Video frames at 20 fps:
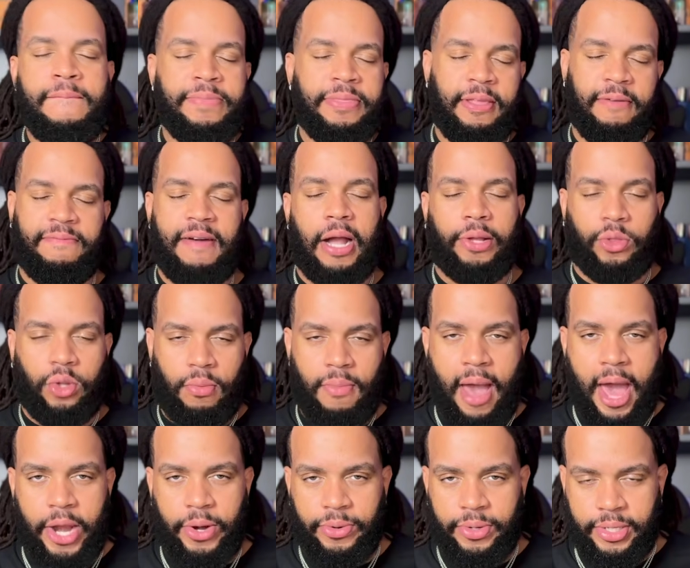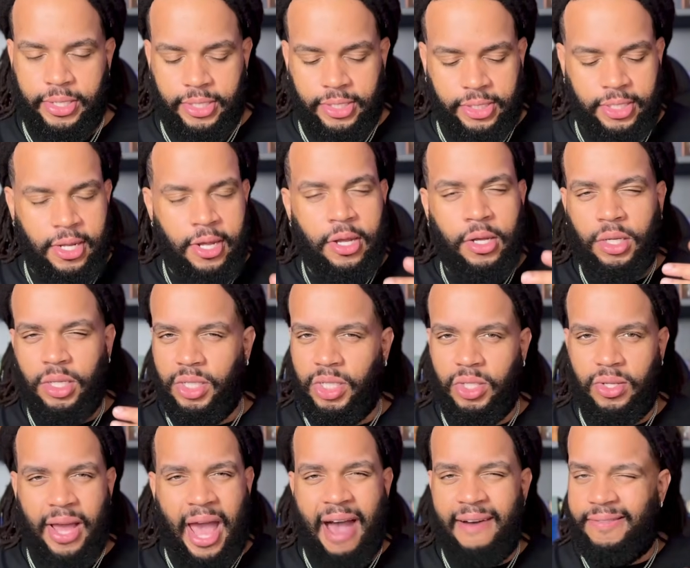The fact of the matter is, do
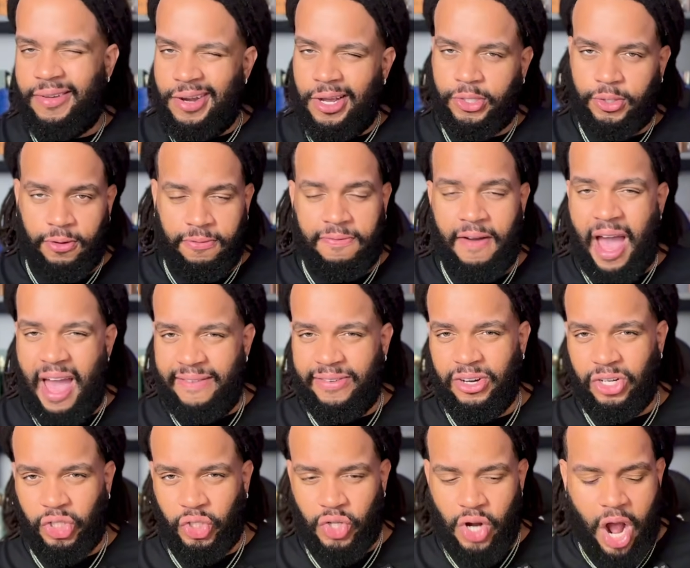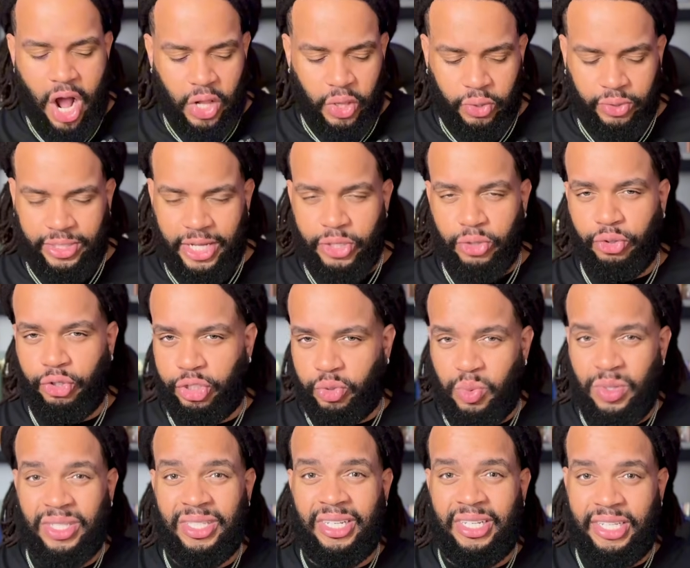you have an extra $500 that you're just
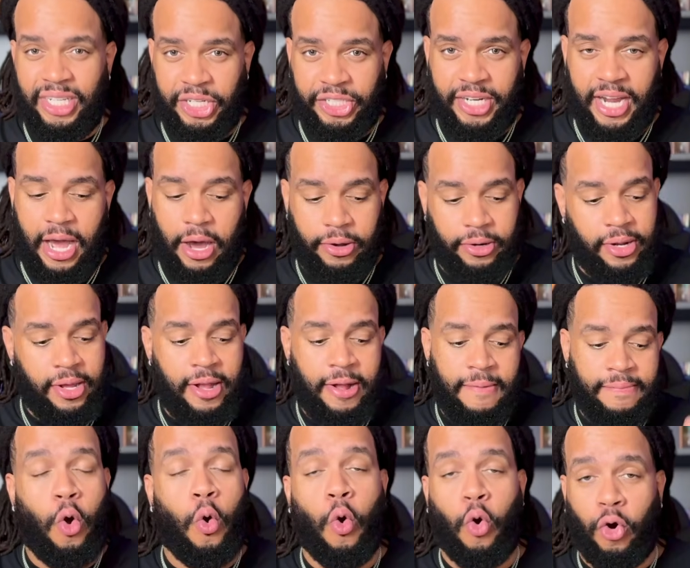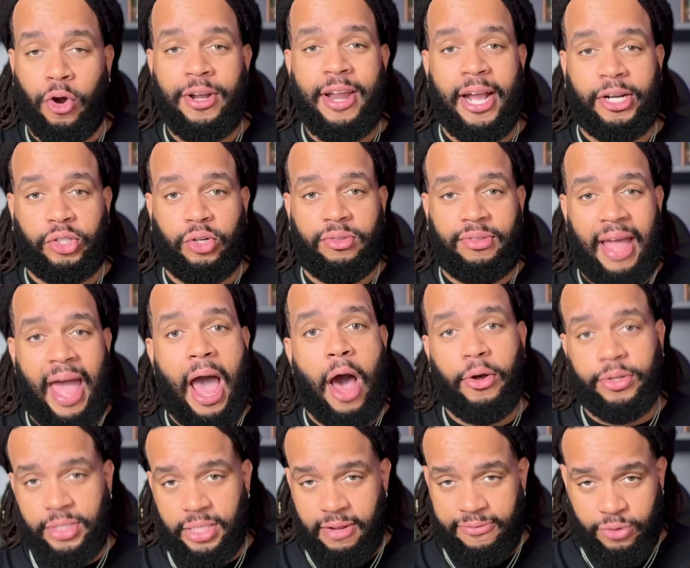willing to dish out, or an extra
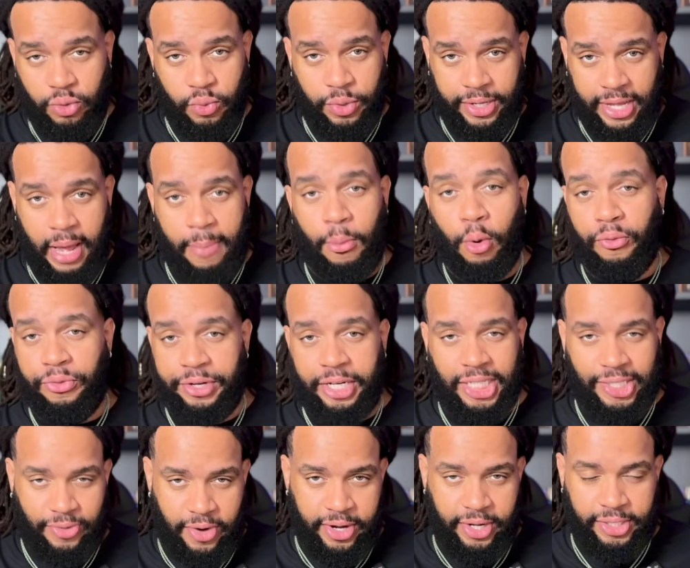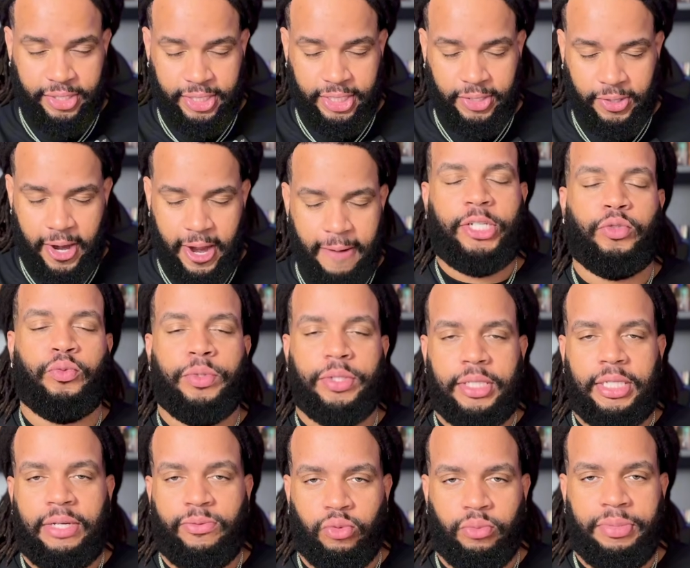$1,000 if you were to get both of these fragrances, right? It's
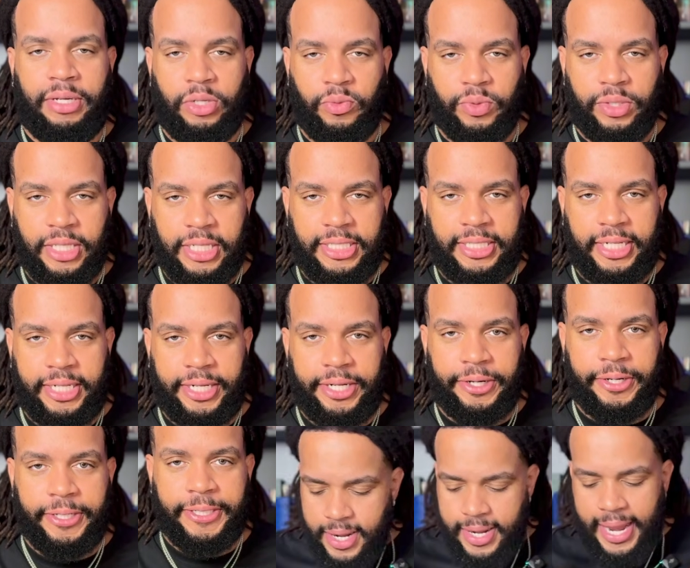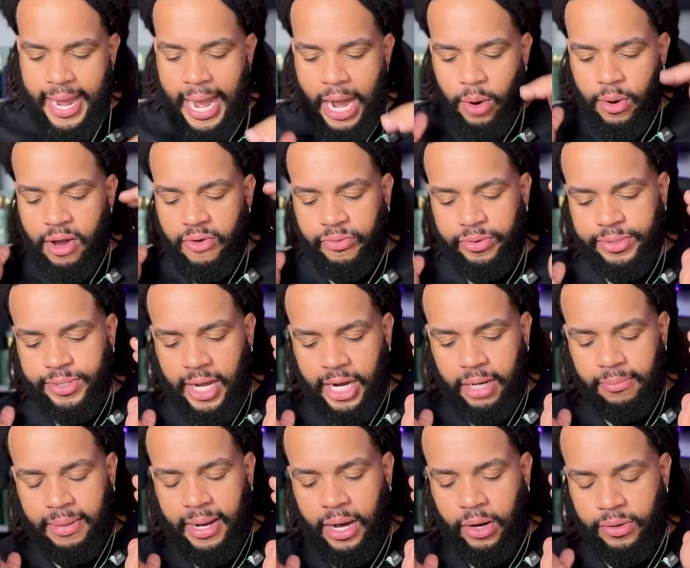really, if we're being realistic here. Now, if we talk
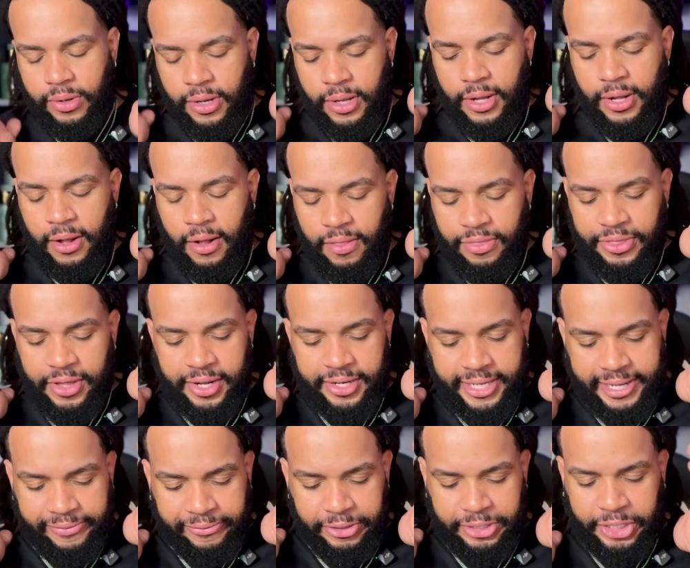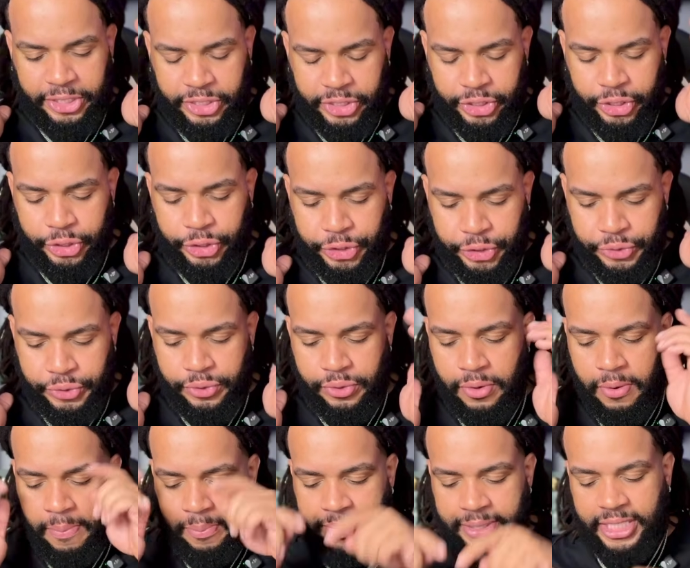about the differences in the
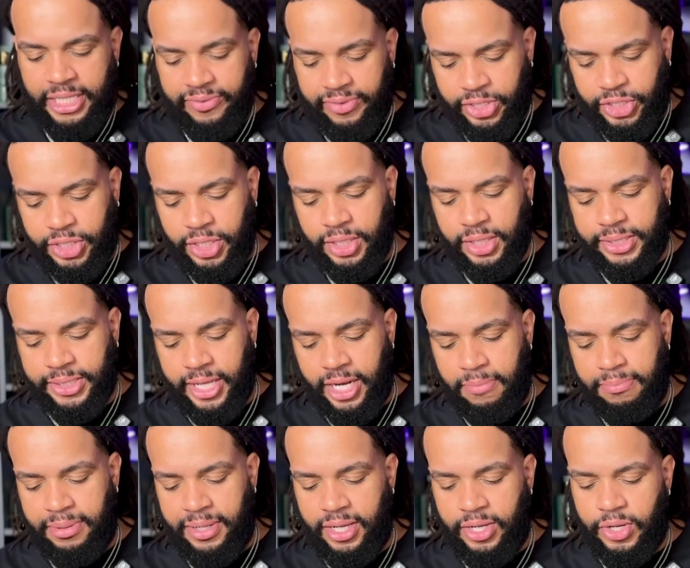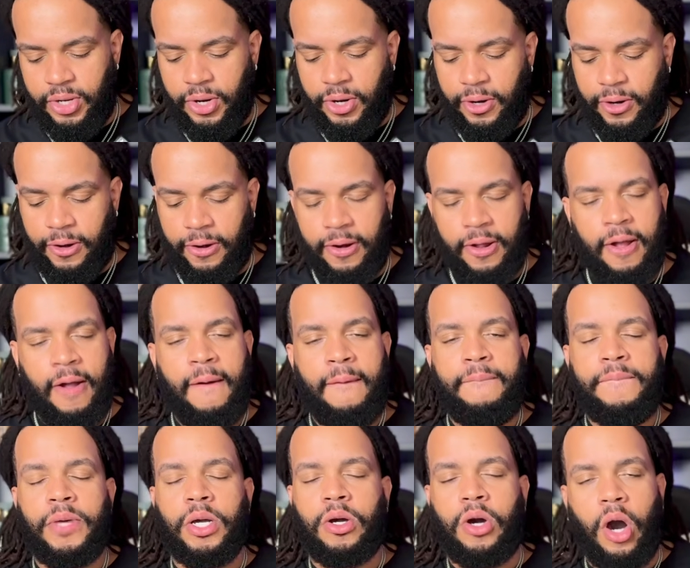two, Pacific Chill is gonna be your
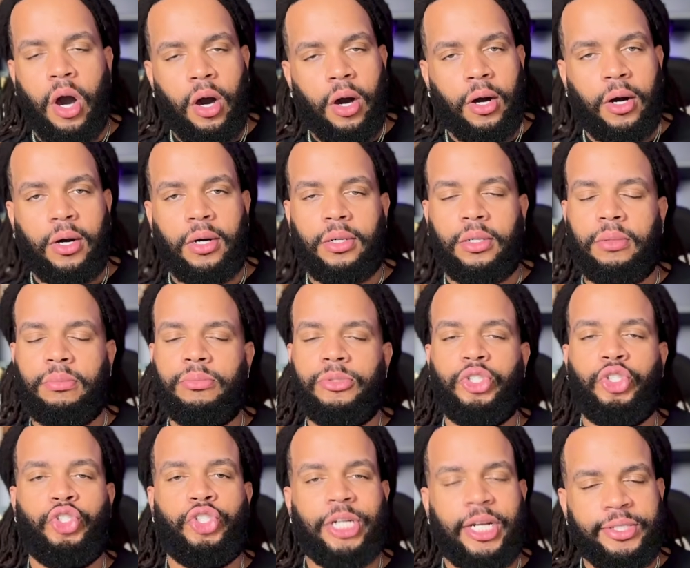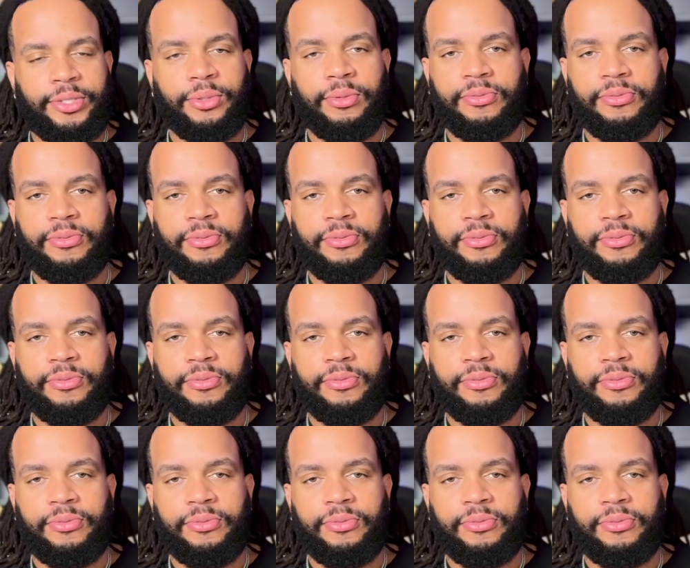calm, gentle